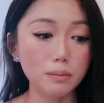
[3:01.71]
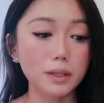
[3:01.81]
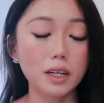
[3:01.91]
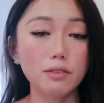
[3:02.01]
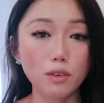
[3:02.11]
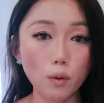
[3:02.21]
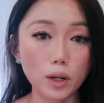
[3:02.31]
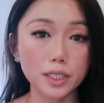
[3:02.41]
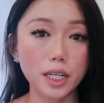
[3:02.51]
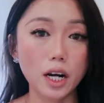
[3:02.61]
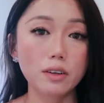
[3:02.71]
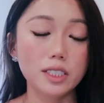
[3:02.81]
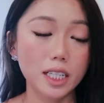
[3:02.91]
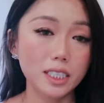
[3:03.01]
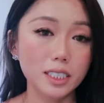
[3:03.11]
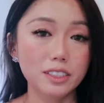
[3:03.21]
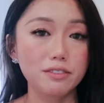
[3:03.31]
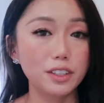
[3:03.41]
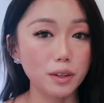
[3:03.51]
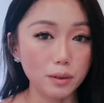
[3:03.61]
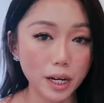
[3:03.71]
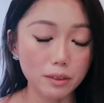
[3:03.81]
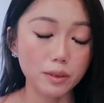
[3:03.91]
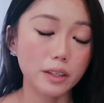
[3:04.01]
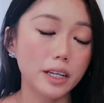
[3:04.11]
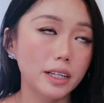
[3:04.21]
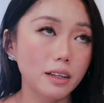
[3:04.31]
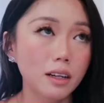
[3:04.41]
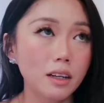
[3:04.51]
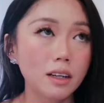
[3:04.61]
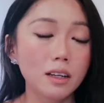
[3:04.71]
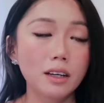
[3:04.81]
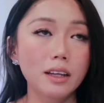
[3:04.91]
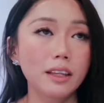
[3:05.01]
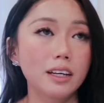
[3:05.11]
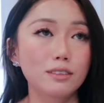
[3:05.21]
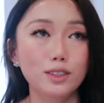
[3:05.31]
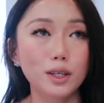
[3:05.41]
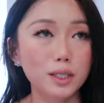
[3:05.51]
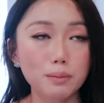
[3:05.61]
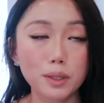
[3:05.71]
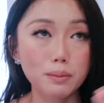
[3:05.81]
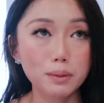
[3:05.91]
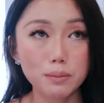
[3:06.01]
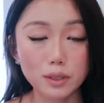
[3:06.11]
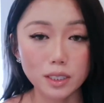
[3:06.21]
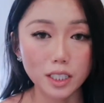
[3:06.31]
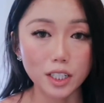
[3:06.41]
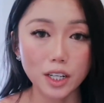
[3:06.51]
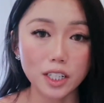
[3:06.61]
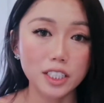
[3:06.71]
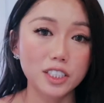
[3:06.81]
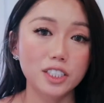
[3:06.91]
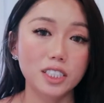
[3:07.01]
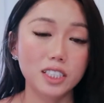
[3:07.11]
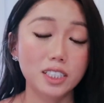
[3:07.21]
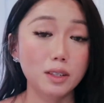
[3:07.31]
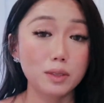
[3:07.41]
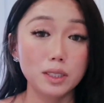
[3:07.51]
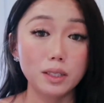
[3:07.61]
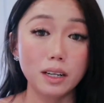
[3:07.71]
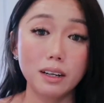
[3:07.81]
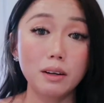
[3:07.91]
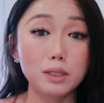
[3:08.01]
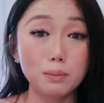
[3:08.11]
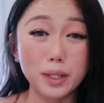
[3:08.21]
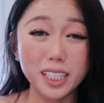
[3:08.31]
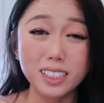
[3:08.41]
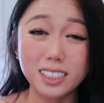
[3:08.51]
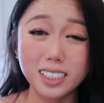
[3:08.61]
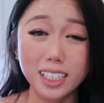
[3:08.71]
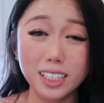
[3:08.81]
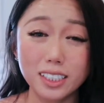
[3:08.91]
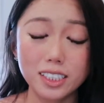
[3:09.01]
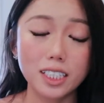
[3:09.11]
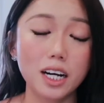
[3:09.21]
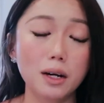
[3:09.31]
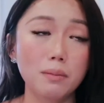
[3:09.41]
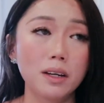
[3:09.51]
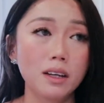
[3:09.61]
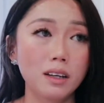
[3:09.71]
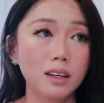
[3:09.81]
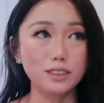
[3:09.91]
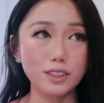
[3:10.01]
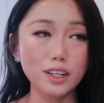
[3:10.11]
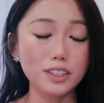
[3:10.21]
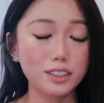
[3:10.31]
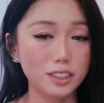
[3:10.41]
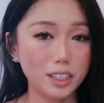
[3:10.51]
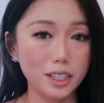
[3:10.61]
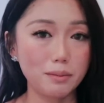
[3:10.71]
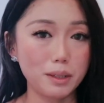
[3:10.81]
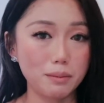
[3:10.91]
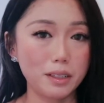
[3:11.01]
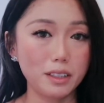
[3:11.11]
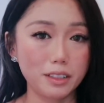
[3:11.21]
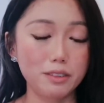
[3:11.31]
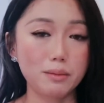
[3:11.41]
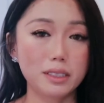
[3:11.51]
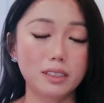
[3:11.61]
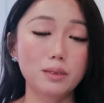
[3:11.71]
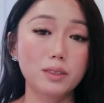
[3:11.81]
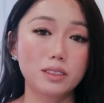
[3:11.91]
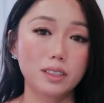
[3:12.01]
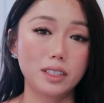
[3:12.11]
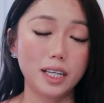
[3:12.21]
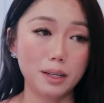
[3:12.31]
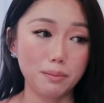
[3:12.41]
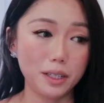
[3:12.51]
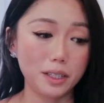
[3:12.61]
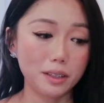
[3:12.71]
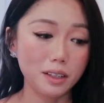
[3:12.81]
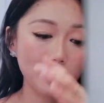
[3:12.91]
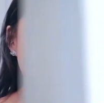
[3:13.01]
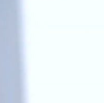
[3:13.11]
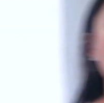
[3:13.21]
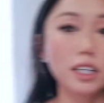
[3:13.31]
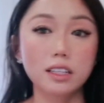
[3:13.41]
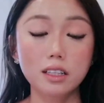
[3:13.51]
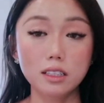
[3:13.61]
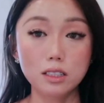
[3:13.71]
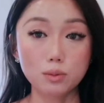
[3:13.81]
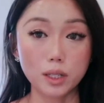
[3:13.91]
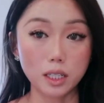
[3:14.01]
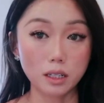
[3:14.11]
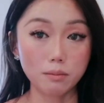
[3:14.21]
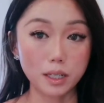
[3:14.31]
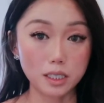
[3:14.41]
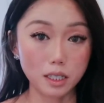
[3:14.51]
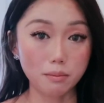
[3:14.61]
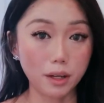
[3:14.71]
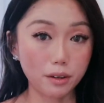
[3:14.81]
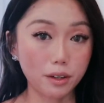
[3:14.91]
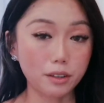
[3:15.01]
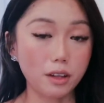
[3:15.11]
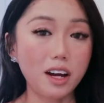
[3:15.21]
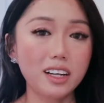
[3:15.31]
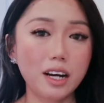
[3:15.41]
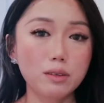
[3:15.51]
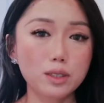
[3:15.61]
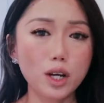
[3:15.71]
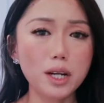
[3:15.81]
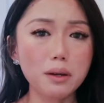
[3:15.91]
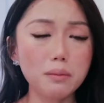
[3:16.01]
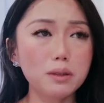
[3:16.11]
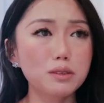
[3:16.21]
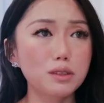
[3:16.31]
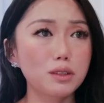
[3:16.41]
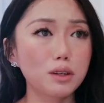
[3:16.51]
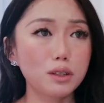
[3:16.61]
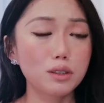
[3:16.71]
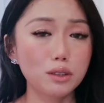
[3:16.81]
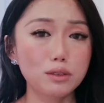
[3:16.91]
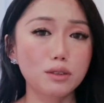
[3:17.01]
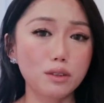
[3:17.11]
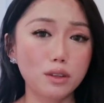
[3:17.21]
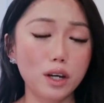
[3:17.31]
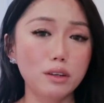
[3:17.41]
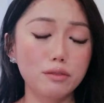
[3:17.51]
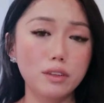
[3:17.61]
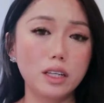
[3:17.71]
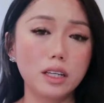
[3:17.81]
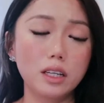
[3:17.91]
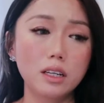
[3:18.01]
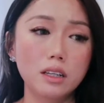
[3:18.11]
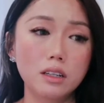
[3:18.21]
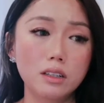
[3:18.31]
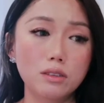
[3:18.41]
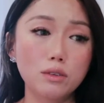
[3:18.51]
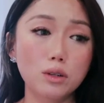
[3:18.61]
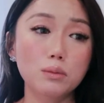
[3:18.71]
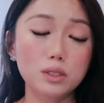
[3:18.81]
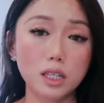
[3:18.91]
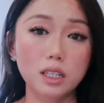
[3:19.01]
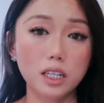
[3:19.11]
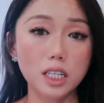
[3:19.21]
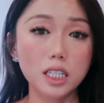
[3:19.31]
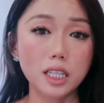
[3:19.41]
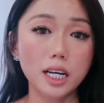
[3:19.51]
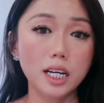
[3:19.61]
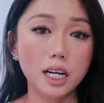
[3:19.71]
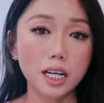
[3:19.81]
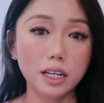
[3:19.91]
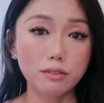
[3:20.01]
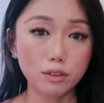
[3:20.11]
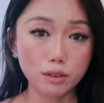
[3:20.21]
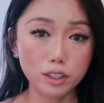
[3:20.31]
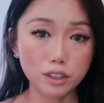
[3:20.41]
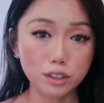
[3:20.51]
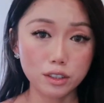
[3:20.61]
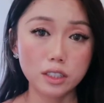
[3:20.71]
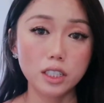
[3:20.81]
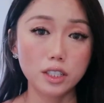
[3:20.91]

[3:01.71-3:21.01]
but of course I always kind of like fiddle around with it, and then so I can put a pimple sticker on it just because I was breaking the skin on the top. Just not a good time in my life, and my skin was not happy. So eventually I think this weakened my skin barrier a lot, and I was not able to use a lot of the normal skincare that I have originally